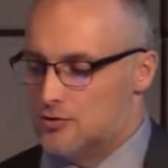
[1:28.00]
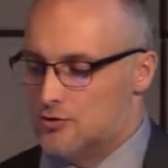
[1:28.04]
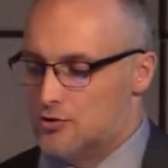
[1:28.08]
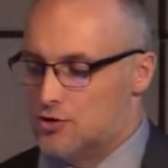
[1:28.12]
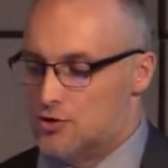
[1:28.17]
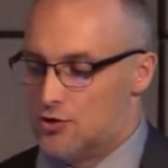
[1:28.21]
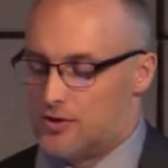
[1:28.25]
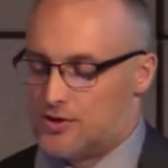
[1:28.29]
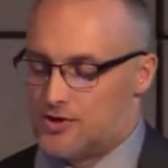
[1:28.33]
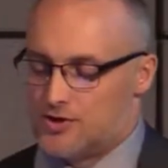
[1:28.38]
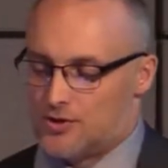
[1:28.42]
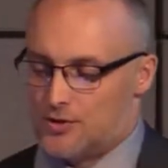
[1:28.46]

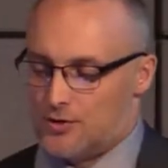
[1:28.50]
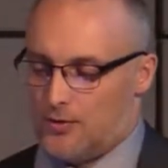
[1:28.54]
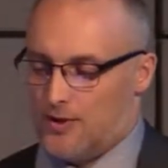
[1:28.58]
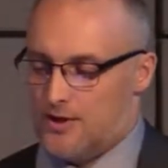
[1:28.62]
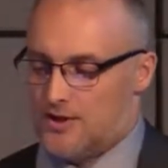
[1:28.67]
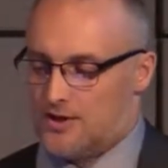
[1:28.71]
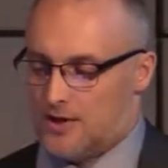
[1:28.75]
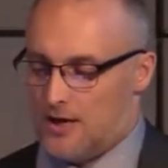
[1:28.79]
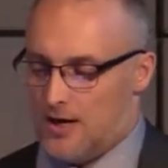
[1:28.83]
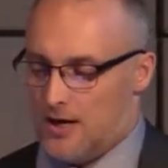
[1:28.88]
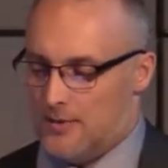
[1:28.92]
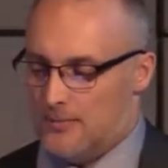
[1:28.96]
During story
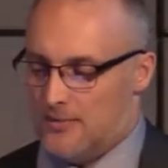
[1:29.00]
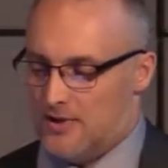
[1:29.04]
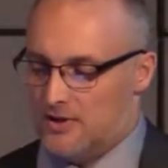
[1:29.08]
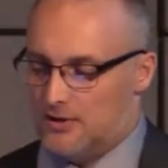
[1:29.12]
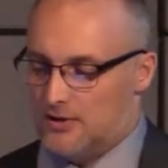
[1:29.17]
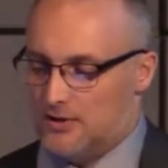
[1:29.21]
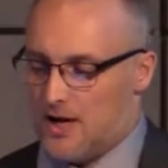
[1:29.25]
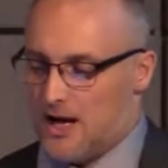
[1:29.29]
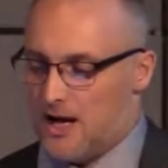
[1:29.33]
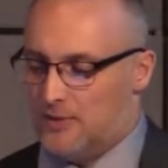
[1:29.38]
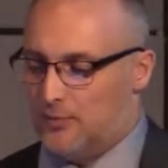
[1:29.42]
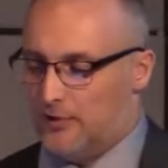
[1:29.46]
time in the
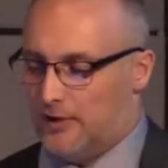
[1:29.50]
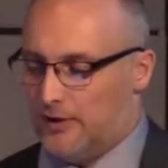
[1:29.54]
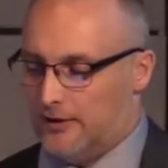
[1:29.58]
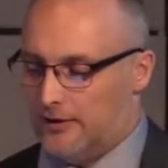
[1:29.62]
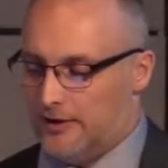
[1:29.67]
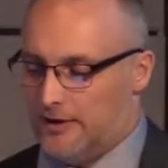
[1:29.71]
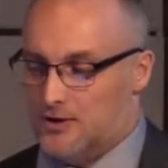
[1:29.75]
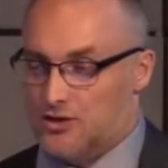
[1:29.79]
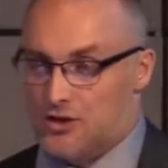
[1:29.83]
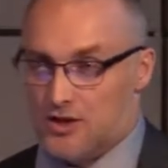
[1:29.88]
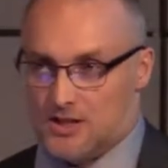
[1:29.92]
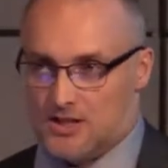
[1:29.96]

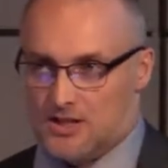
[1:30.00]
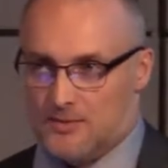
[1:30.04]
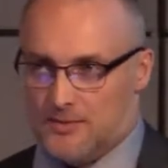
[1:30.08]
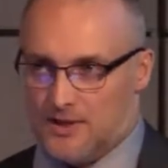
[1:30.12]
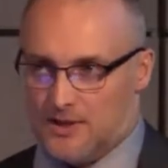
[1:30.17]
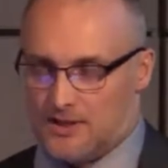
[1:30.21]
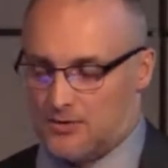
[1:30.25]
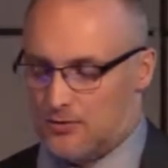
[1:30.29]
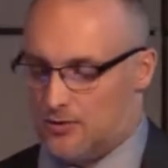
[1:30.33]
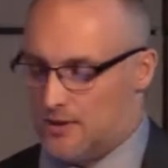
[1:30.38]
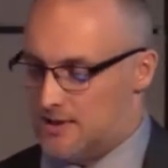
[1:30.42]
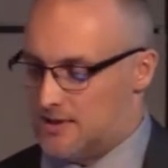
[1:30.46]
library, Jason
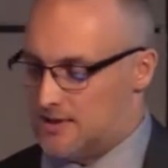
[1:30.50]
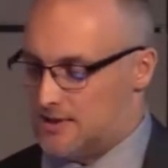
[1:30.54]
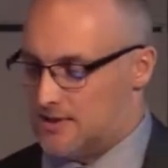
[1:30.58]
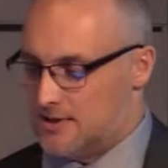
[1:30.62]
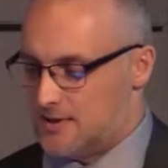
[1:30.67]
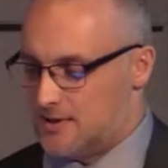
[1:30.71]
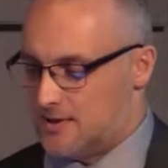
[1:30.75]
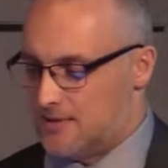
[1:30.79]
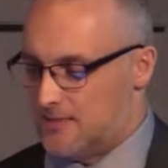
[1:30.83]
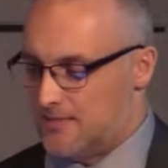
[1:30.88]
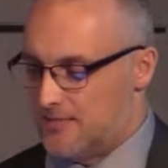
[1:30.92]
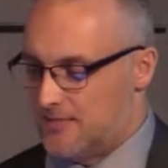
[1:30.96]
makes
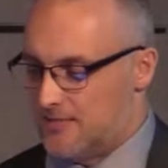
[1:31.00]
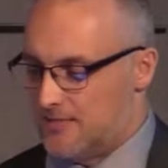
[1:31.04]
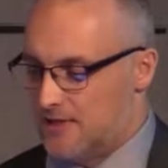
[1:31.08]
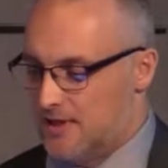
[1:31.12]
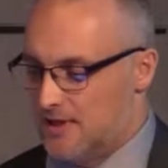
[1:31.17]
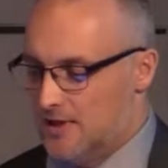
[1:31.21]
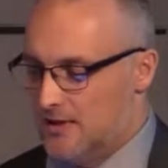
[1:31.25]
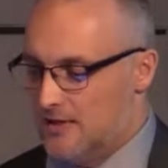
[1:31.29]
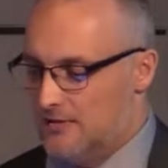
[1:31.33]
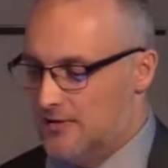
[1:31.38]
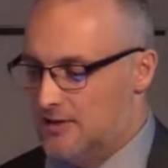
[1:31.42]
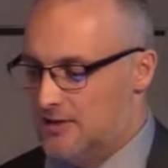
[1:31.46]
noises.
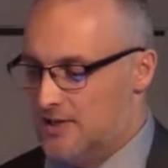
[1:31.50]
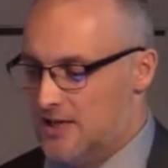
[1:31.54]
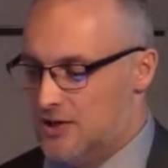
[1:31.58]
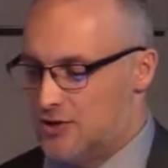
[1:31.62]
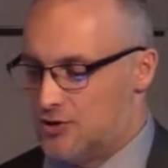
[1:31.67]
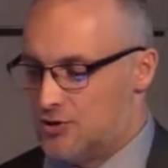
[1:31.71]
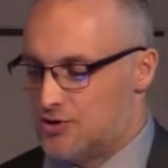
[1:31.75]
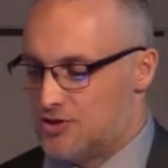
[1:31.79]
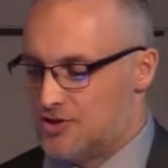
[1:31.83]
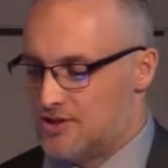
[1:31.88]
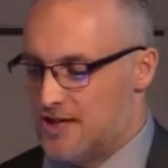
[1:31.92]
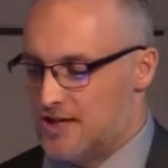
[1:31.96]
The
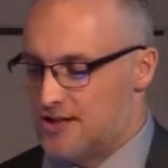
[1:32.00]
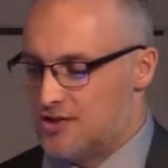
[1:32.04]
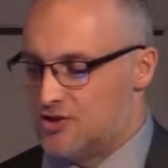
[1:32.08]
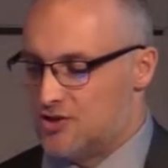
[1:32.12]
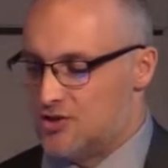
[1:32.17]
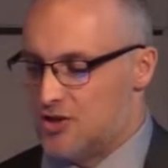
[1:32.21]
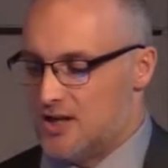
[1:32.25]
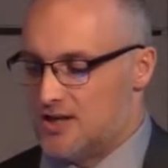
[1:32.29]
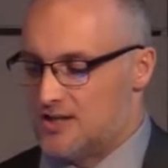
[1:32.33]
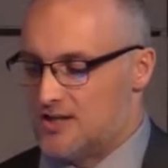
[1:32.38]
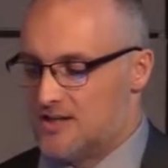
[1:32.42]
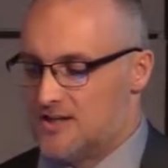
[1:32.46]
teacher sends
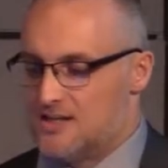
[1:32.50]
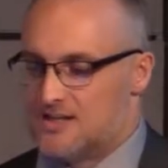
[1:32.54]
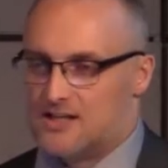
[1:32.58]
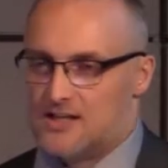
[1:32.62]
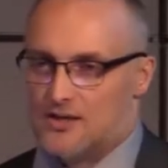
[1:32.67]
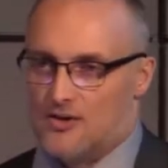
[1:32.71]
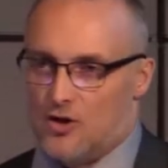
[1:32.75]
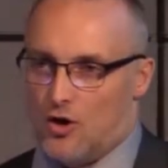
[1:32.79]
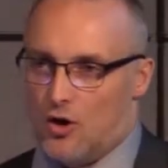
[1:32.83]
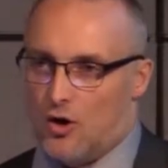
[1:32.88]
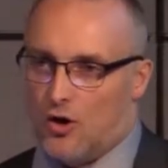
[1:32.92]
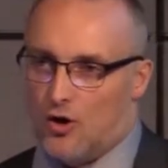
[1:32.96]
Jason to sit
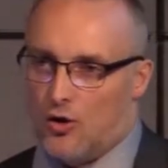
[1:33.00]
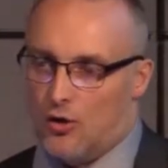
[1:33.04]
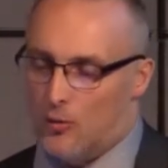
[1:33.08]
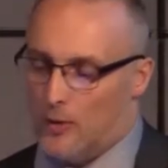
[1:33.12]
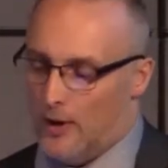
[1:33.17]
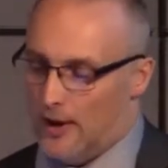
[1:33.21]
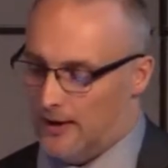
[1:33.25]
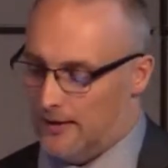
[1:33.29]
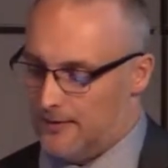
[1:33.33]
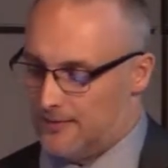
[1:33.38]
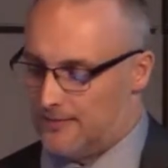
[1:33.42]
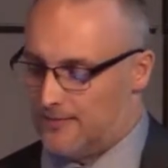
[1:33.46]
in the
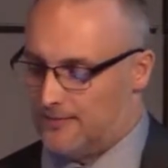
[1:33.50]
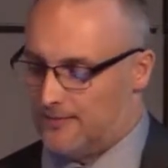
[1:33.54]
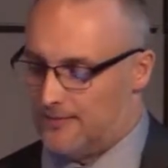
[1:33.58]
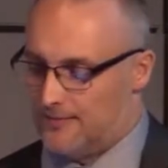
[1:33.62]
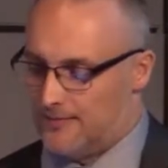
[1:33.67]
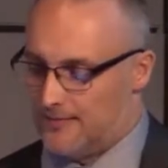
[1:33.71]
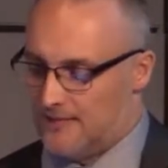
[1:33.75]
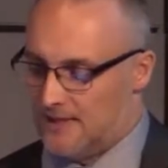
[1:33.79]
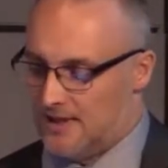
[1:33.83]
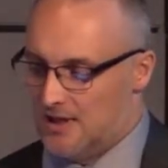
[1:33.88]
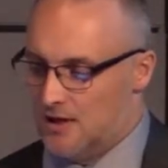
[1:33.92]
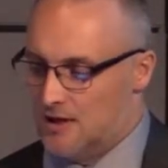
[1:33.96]
hallway.
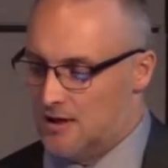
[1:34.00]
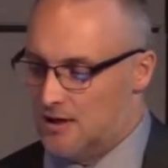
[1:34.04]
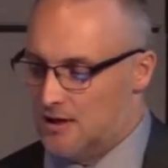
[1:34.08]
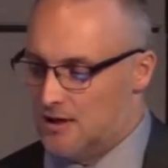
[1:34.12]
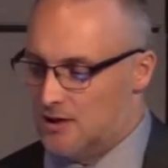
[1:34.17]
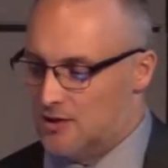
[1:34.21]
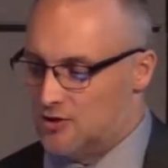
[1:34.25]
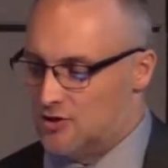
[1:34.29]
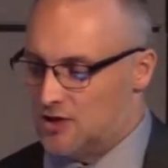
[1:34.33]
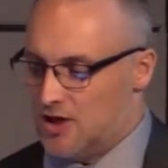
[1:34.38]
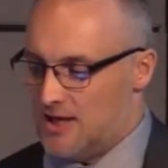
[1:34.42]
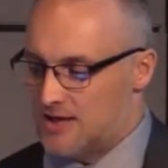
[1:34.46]

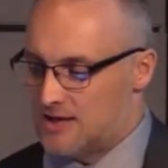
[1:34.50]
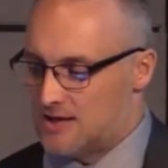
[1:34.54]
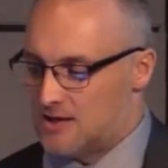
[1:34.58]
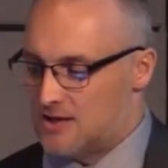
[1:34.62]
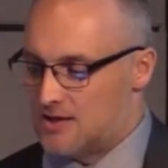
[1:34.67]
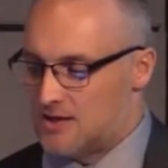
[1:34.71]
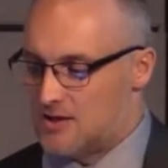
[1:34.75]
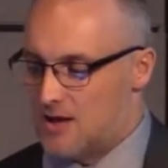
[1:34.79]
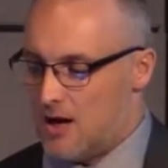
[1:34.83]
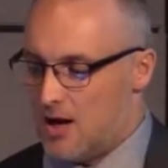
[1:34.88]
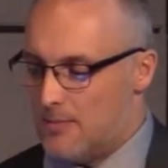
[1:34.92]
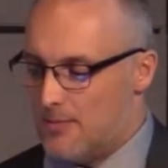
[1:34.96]
Jason
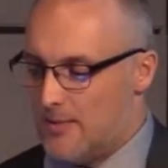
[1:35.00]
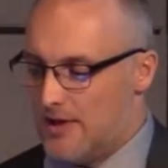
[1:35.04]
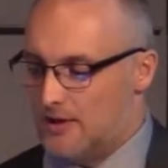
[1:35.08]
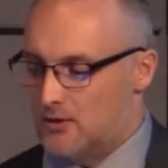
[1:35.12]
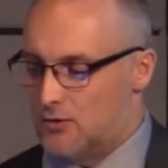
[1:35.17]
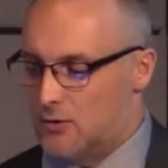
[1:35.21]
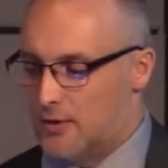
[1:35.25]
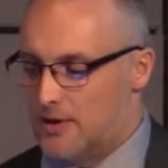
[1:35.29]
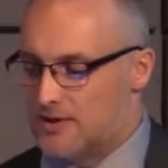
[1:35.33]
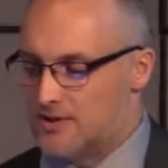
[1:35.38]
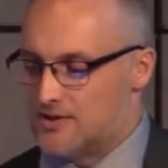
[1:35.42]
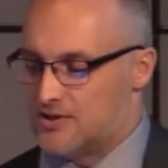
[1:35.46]
does not make
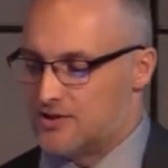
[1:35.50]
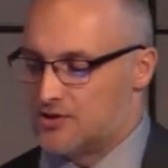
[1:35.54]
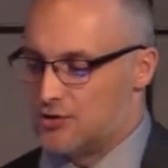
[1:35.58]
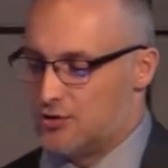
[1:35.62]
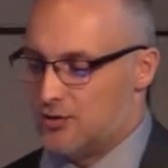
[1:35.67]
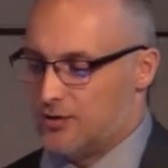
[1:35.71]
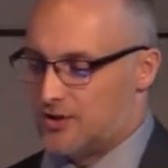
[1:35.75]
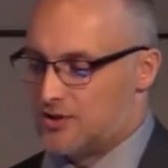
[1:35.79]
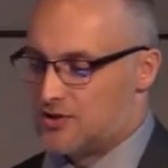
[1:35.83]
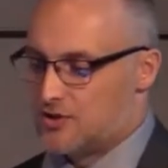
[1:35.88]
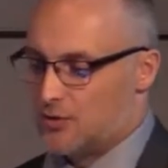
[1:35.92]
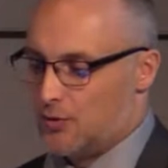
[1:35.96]
noises
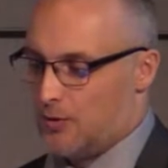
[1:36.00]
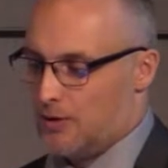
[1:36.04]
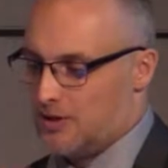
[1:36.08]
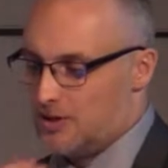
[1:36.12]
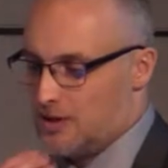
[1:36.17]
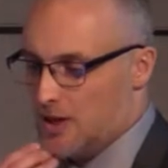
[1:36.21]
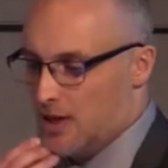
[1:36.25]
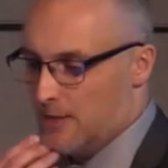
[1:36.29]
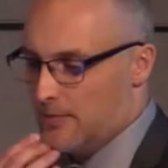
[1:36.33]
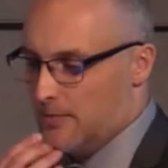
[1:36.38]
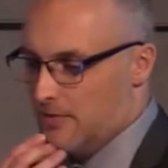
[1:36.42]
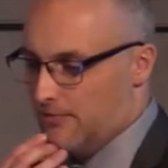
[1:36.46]
during story
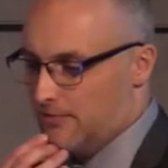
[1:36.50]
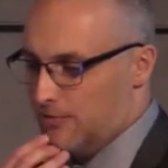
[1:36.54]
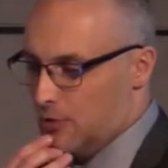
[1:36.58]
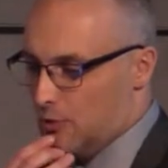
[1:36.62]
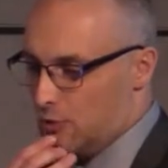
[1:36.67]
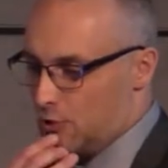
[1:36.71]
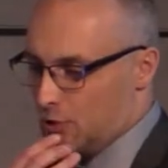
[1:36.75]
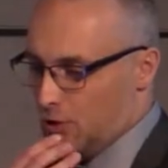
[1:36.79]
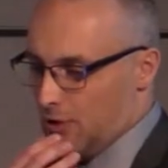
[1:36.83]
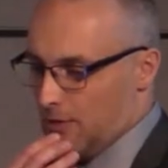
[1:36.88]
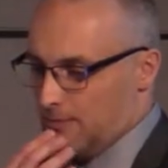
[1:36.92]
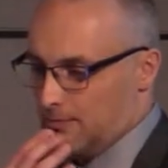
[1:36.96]
time in the
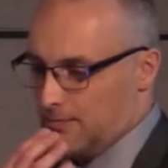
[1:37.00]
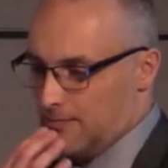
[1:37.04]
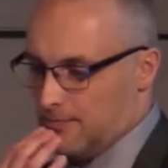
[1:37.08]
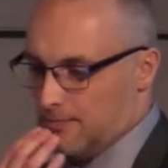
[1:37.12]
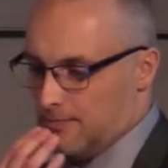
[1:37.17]
future.